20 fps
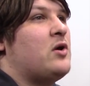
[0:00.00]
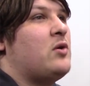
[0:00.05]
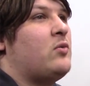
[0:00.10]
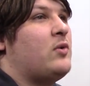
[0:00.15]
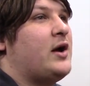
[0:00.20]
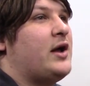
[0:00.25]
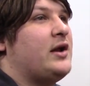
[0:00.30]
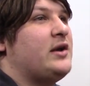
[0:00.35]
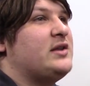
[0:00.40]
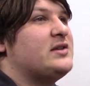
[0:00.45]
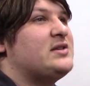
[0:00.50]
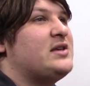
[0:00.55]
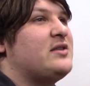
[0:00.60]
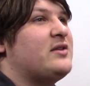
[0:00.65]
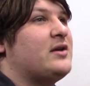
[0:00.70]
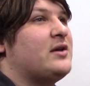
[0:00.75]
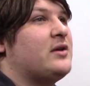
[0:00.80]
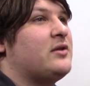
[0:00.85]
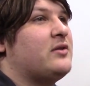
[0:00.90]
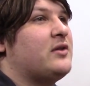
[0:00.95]
One, you see
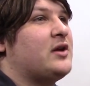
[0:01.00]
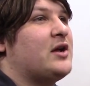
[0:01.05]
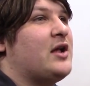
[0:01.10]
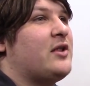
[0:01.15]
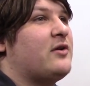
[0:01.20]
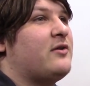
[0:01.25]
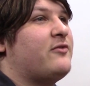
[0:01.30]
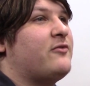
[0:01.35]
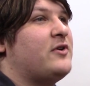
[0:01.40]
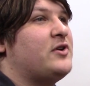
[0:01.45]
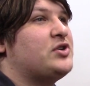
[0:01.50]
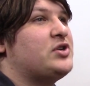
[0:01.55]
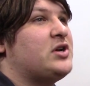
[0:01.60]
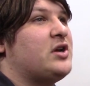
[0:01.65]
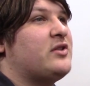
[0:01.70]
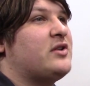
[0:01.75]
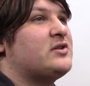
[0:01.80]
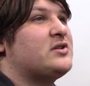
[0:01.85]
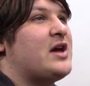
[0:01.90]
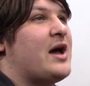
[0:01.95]
the, the color fringing
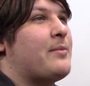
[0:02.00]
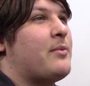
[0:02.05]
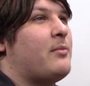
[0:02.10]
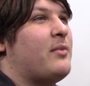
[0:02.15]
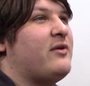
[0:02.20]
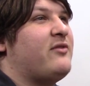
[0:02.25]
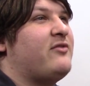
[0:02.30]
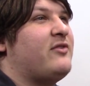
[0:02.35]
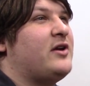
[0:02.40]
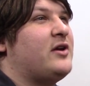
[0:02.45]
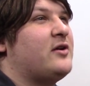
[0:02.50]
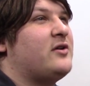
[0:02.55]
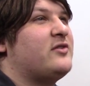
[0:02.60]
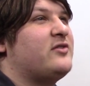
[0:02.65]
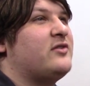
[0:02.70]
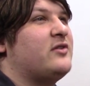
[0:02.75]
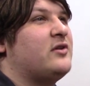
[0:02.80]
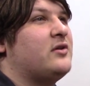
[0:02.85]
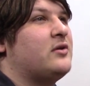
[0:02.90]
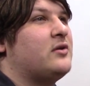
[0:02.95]
on the top of my
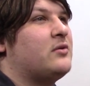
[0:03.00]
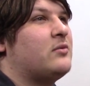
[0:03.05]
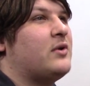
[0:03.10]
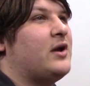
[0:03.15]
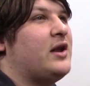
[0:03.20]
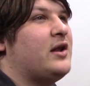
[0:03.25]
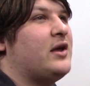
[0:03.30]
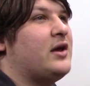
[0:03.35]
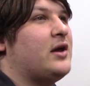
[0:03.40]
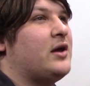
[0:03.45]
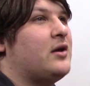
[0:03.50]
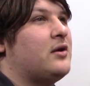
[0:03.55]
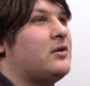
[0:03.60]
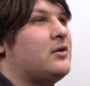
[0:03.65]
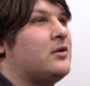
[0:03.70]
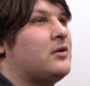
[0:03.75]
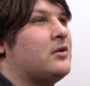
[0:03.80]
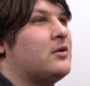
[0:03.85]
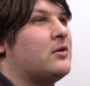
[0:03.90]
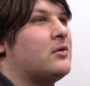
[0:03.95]
fingers, right, uh,
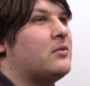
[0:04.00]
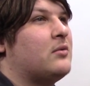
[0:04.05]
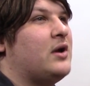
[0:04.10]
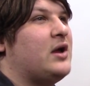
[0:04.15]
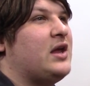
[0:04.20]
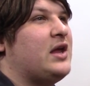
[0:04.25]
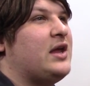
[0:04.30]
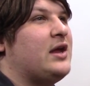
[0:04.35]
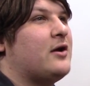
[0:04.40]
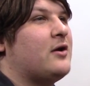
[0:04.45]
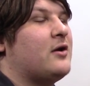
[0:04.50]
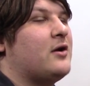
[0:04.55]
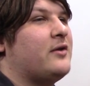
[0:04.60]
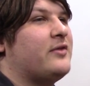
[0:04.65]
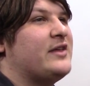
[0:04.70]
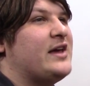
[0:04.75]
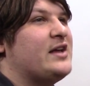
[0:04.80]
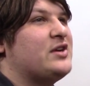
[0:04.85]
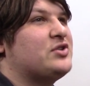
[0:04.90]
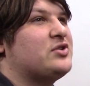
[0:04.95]
right here?
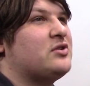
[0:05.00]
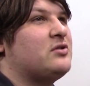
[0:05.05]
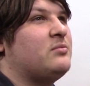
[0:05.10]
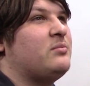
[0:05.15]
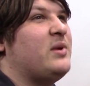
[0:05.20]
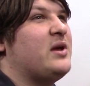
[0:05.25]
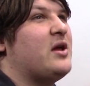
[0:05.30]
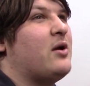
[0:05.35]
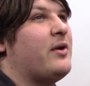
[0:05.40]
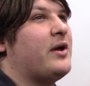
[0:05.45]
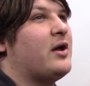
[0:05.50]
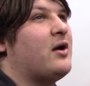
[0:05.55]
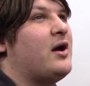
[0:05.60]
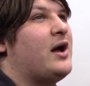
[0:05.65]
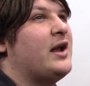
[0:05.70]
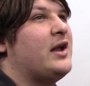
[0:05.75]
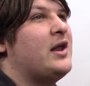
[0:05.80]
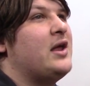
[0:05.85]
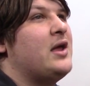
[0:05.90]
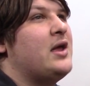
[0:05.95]
That shouldn't be going
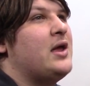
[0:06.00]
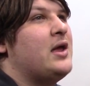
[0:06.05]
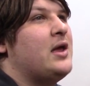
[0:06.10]
on.